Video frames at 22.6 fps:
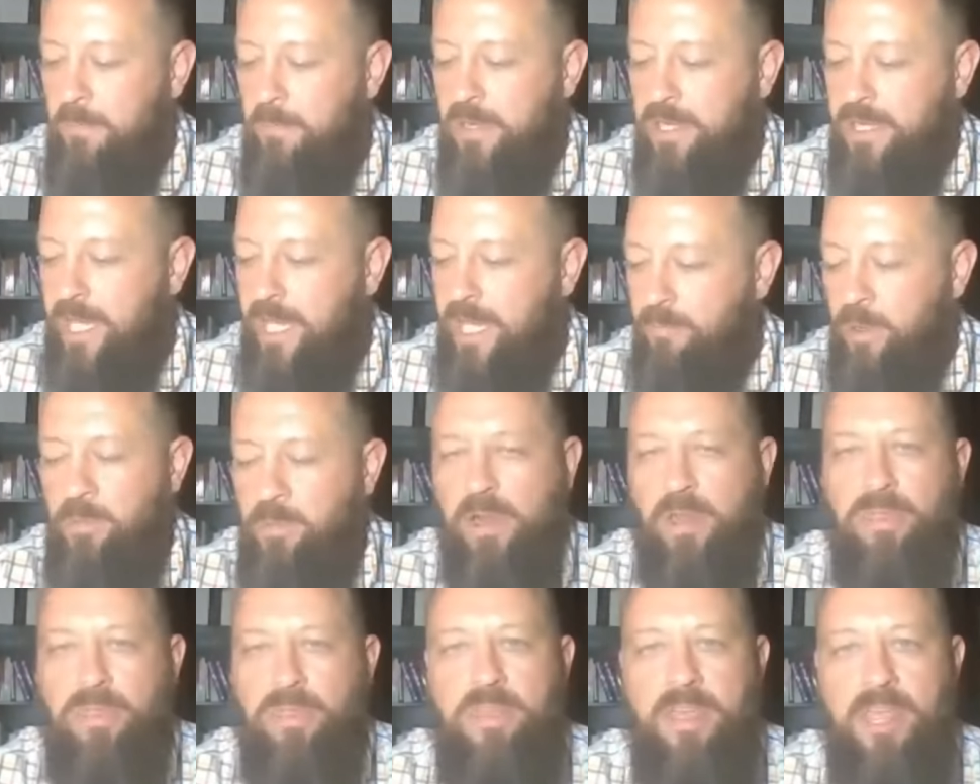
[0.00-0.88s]
But again, we
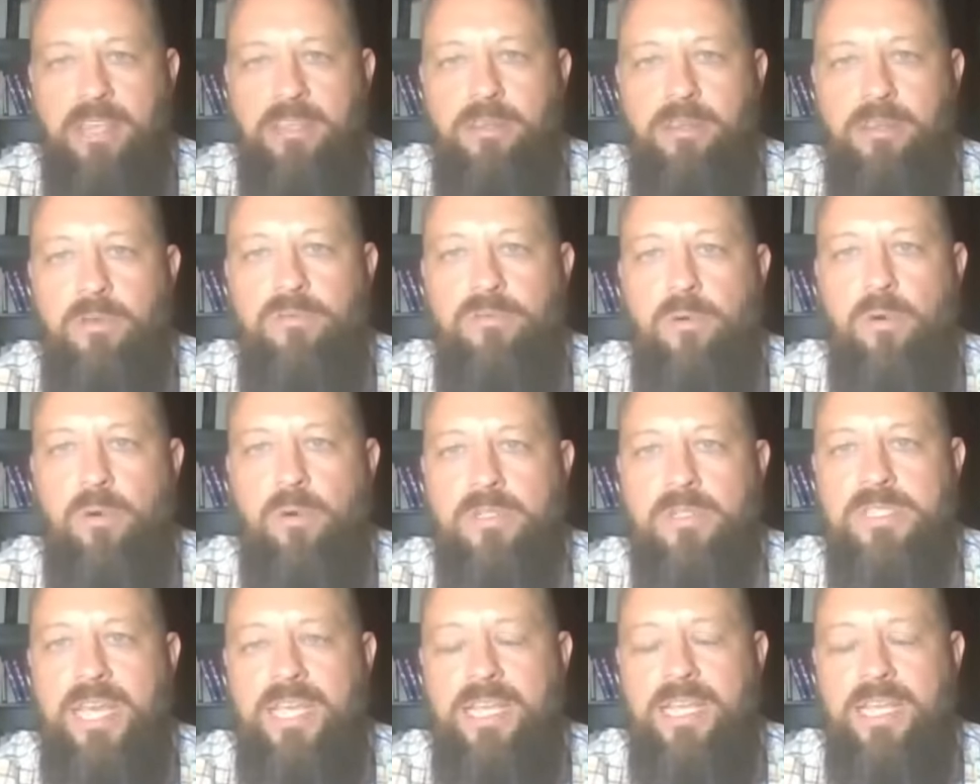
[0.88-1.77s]
want to thank you
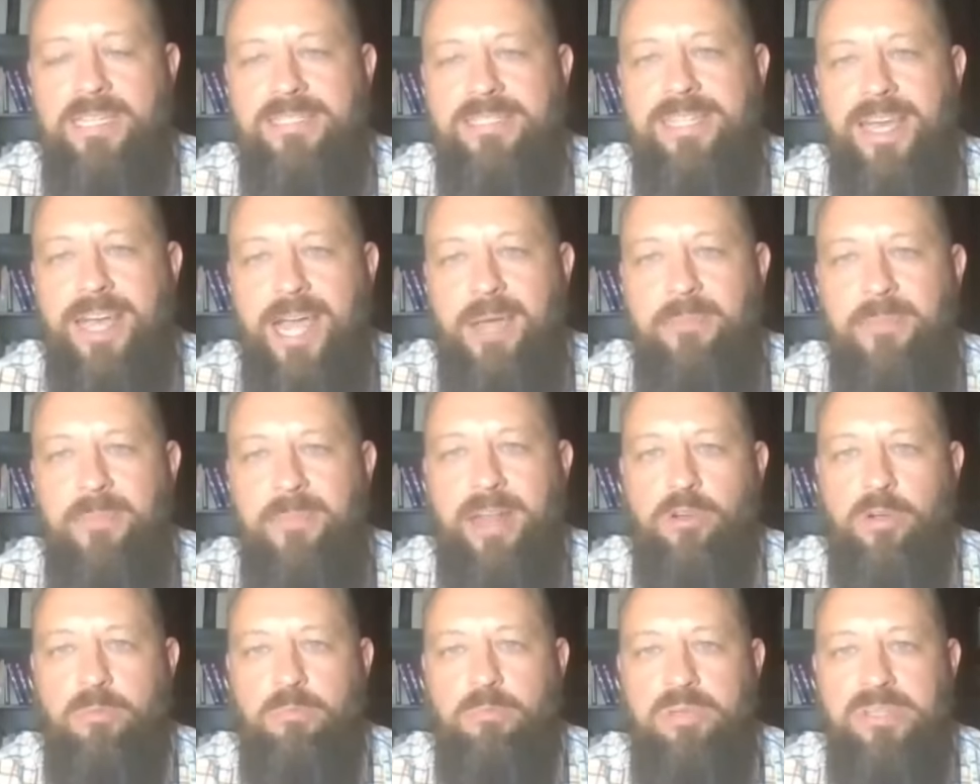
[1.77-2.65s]
for taking time
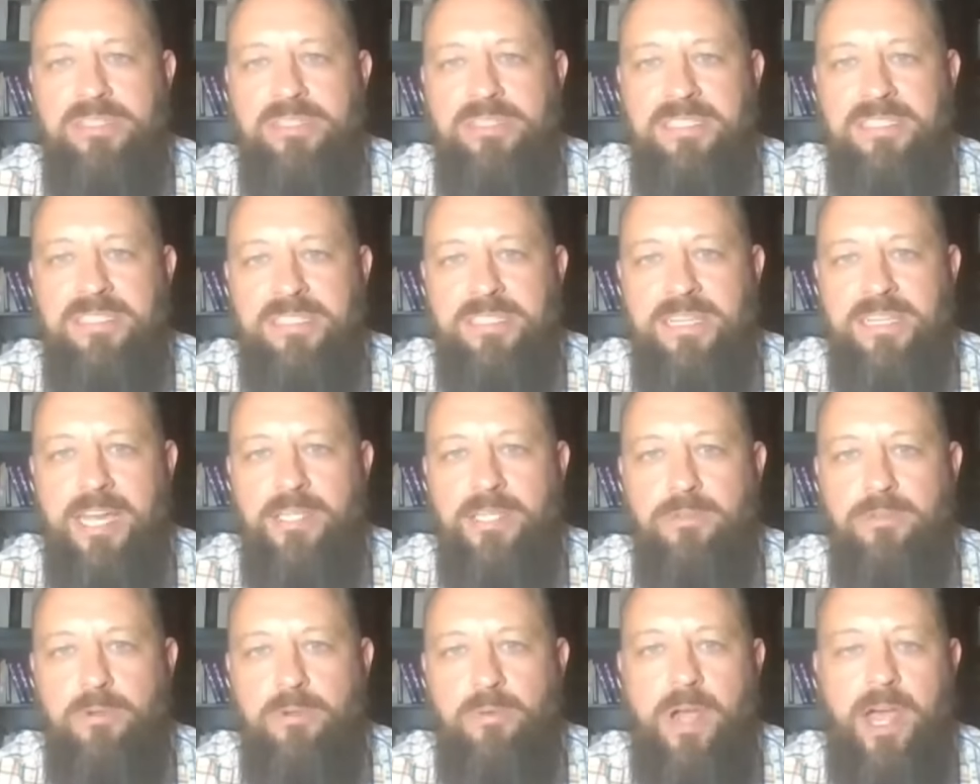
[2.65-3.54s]
out of your busy
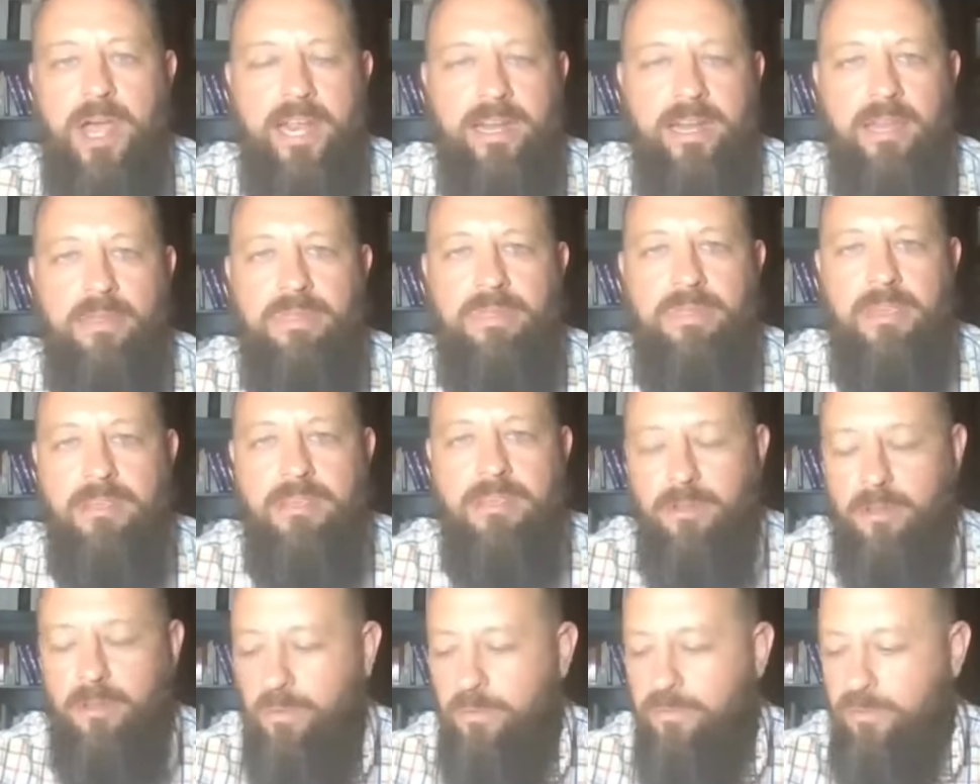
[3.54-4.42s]
schedule. Ryan, I
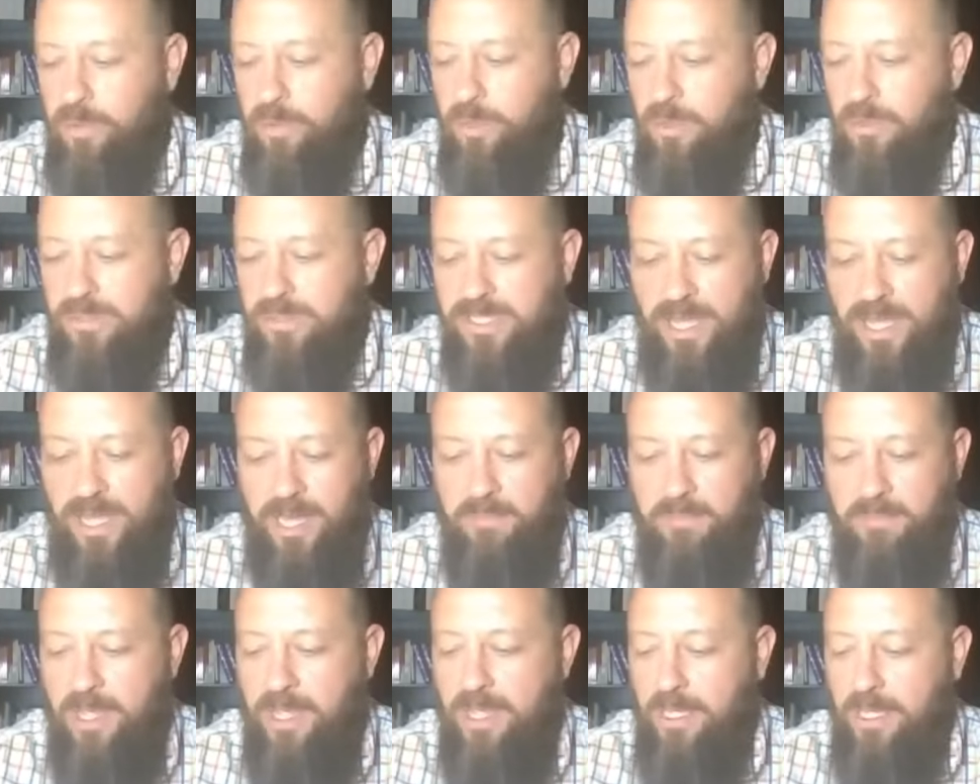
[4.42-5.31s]
thank you for your
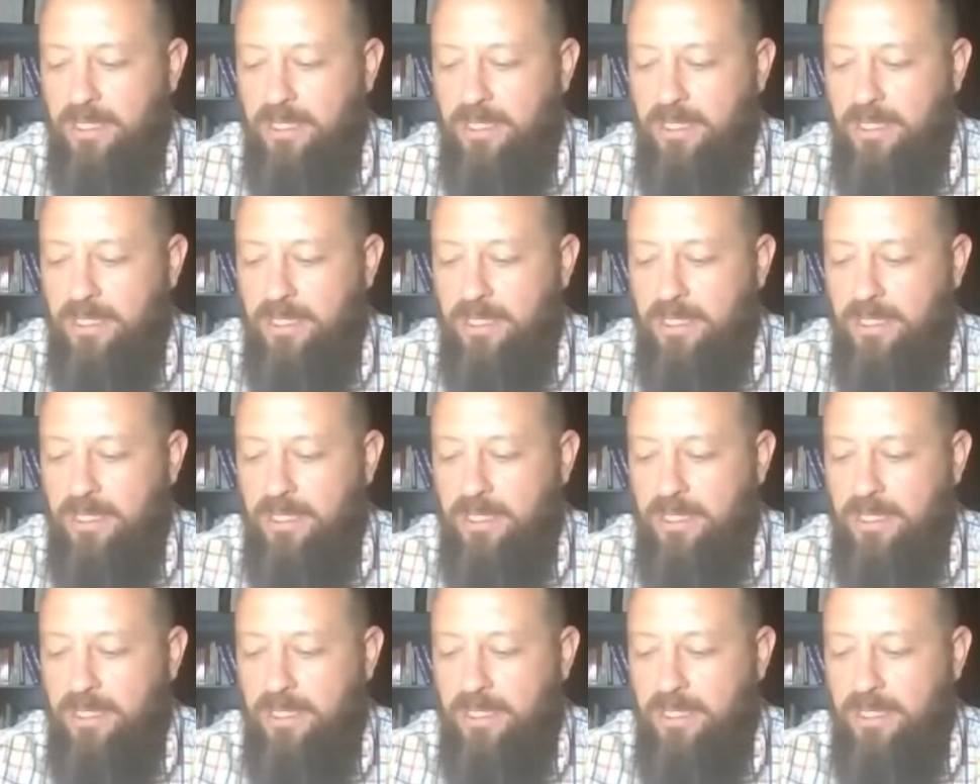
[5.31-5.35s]
time.